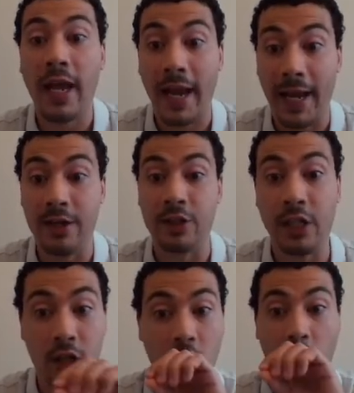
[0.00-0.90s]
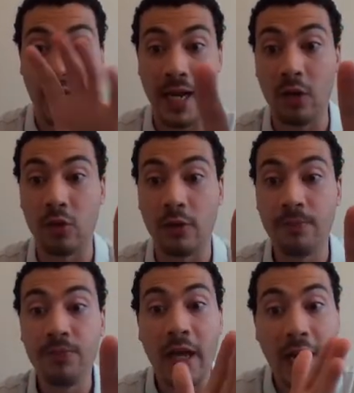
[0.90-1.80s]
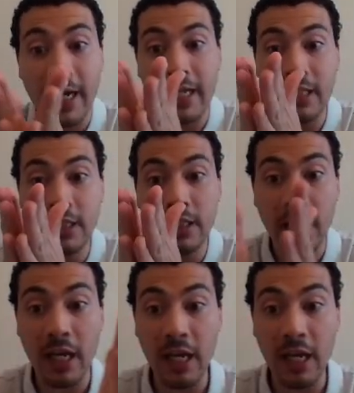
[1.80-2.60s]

energy going out and it's